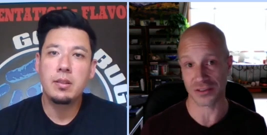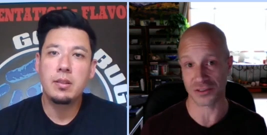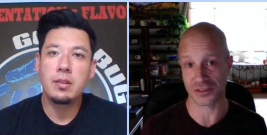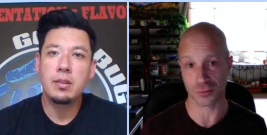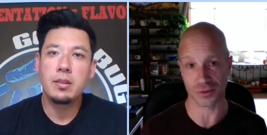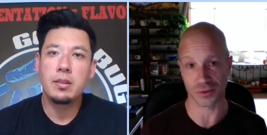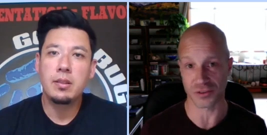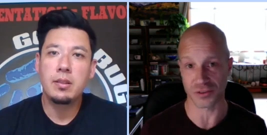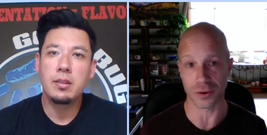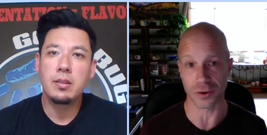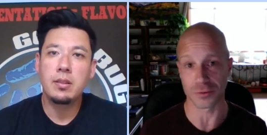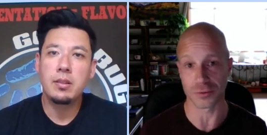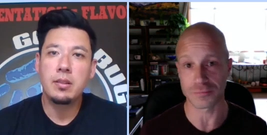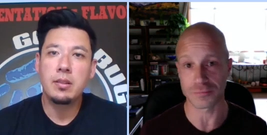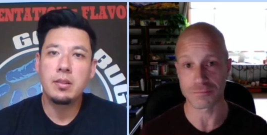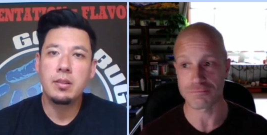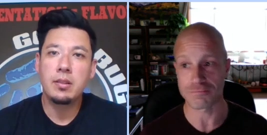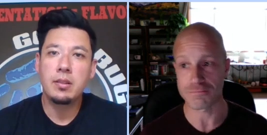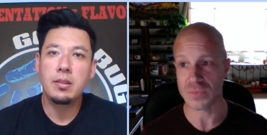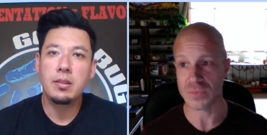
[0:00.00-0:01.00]
Speaker 1: a result.
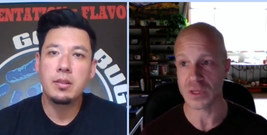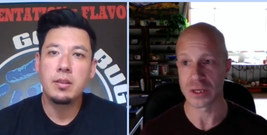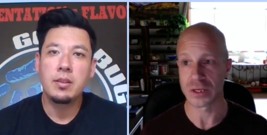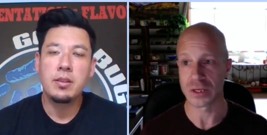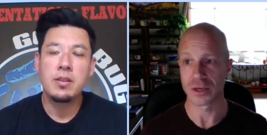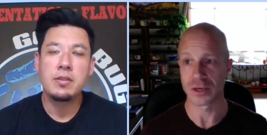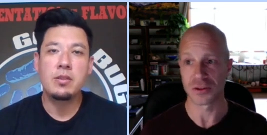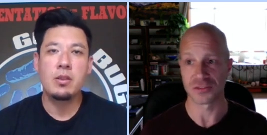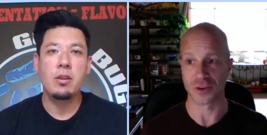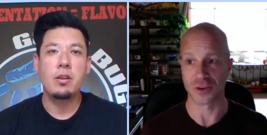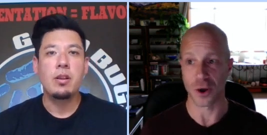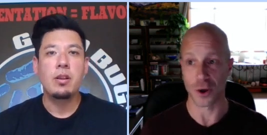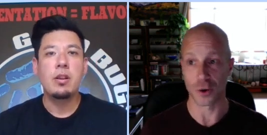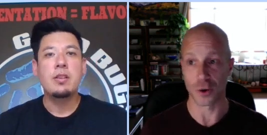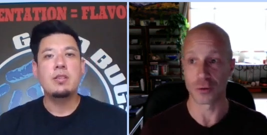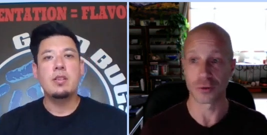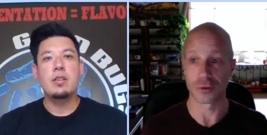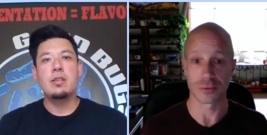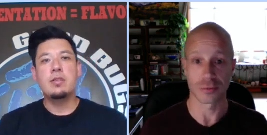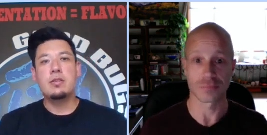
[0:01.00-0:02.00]
So
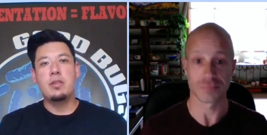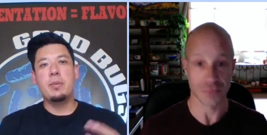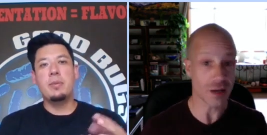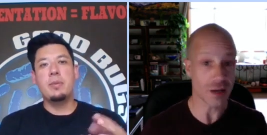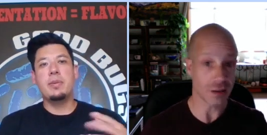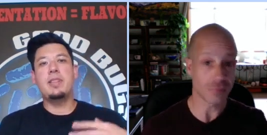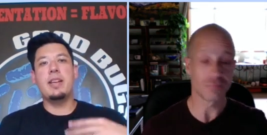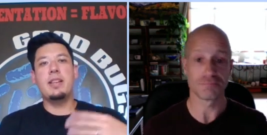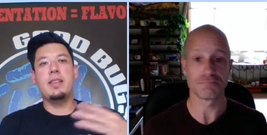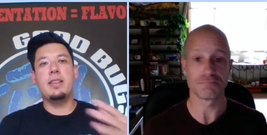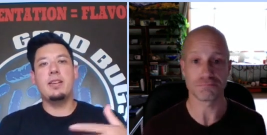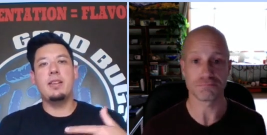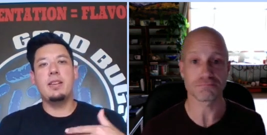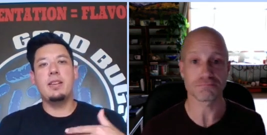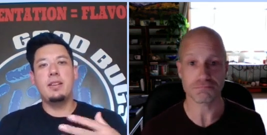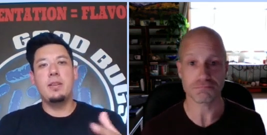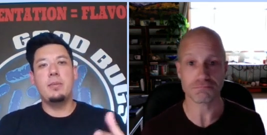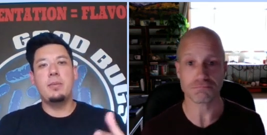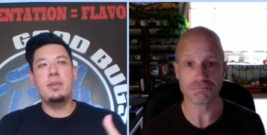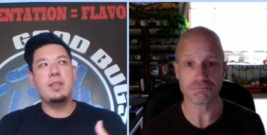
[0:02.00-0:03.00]
yeah. Let me take
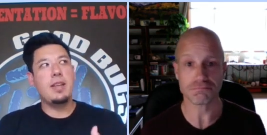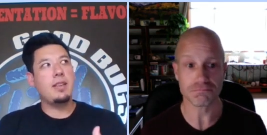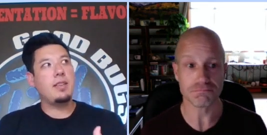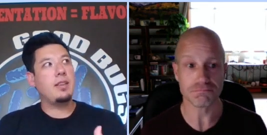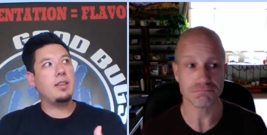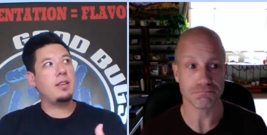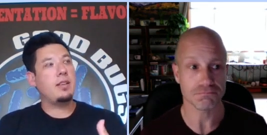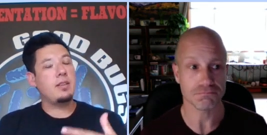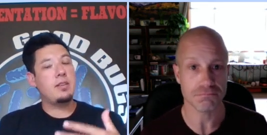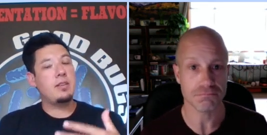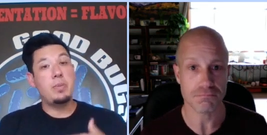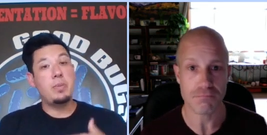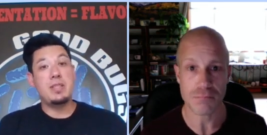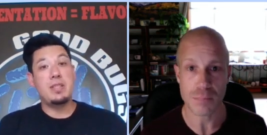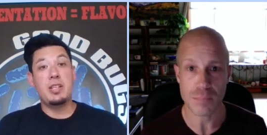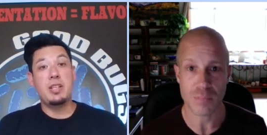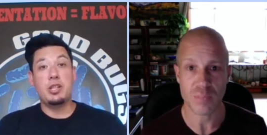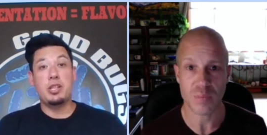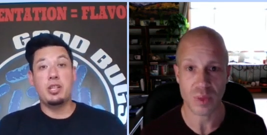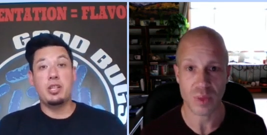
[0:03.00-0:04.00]
Speaker 2: the
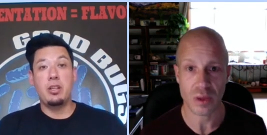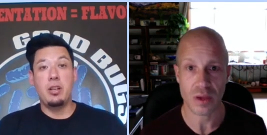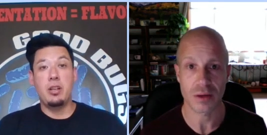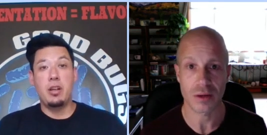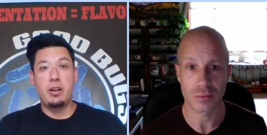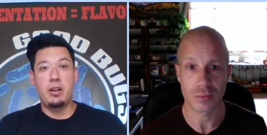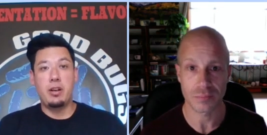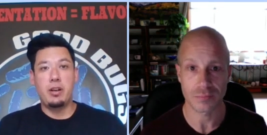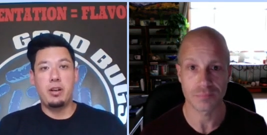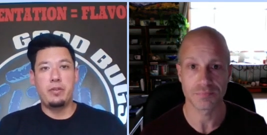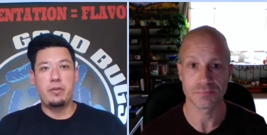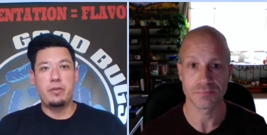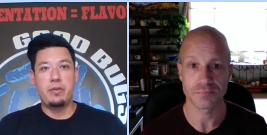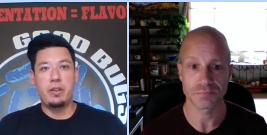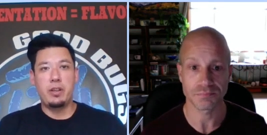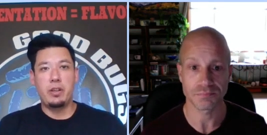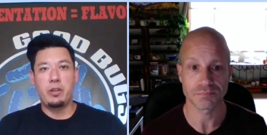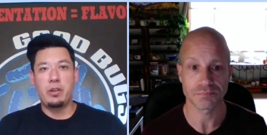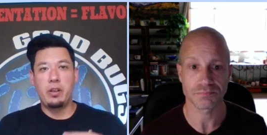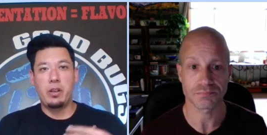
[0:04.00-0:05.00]
position
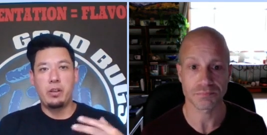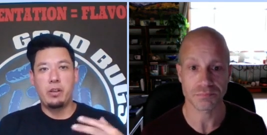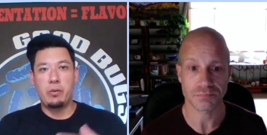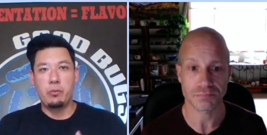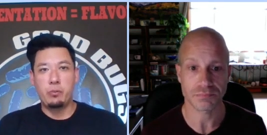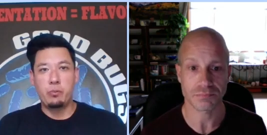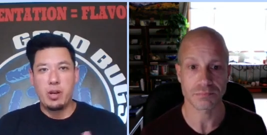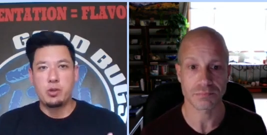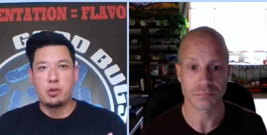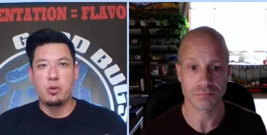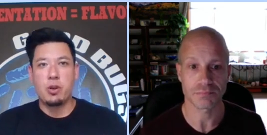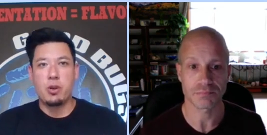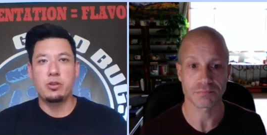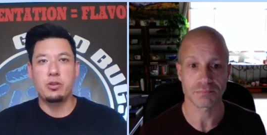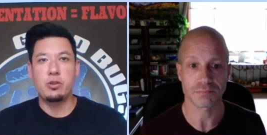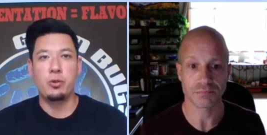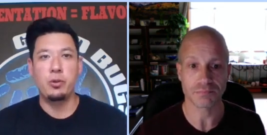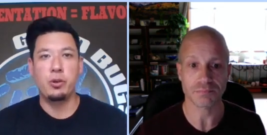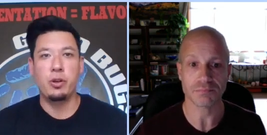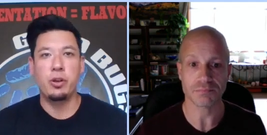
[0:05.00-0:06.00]
of a
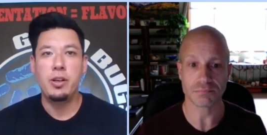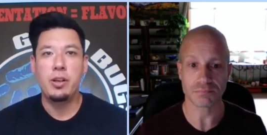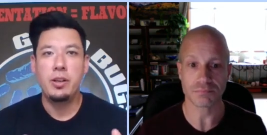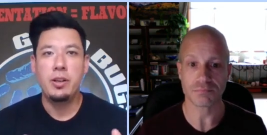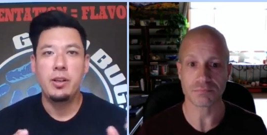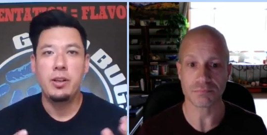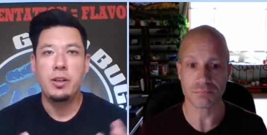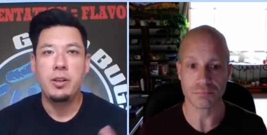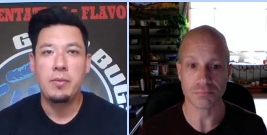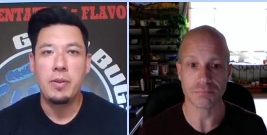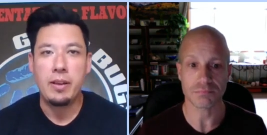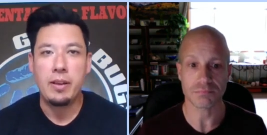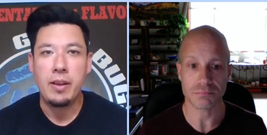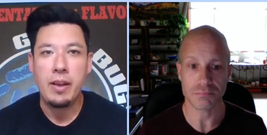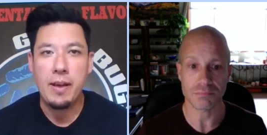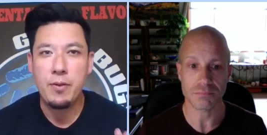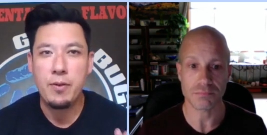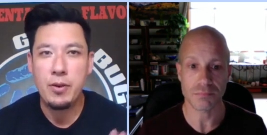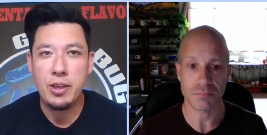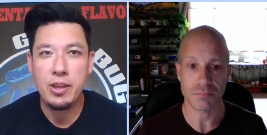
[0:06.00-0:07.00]
restaurateur.
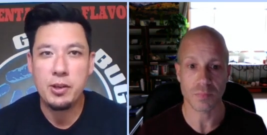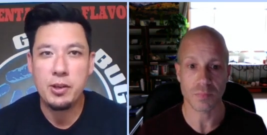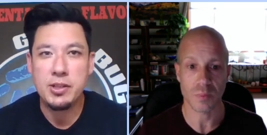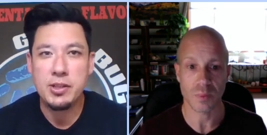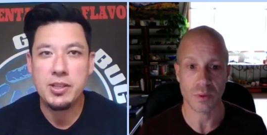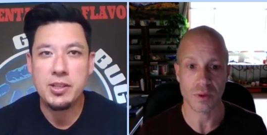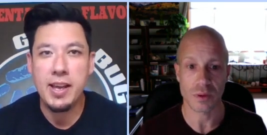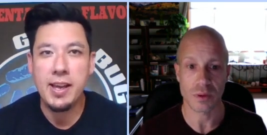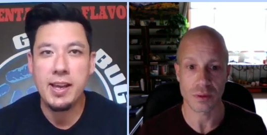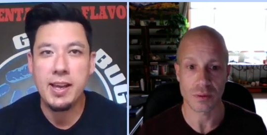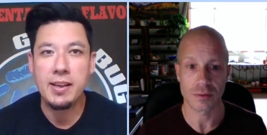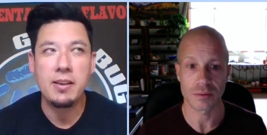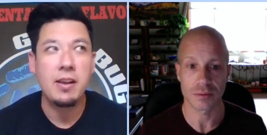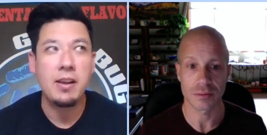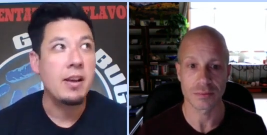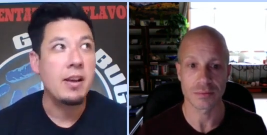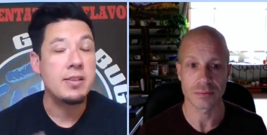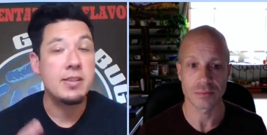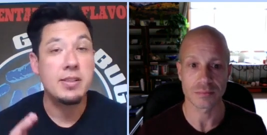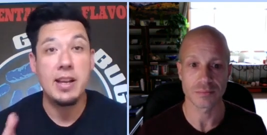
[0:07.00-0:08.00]
Like, everything you're
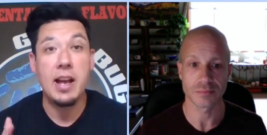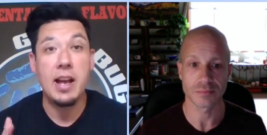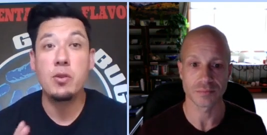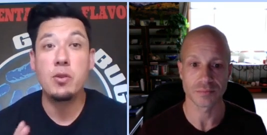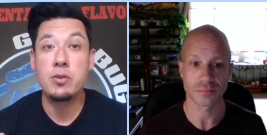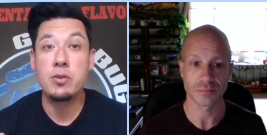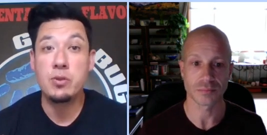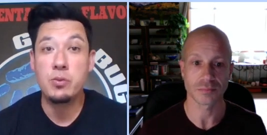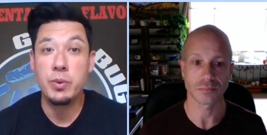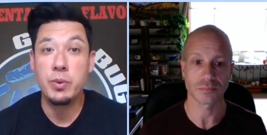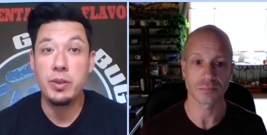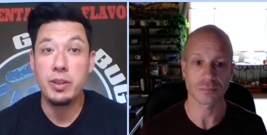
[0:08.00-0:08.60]
saying sounds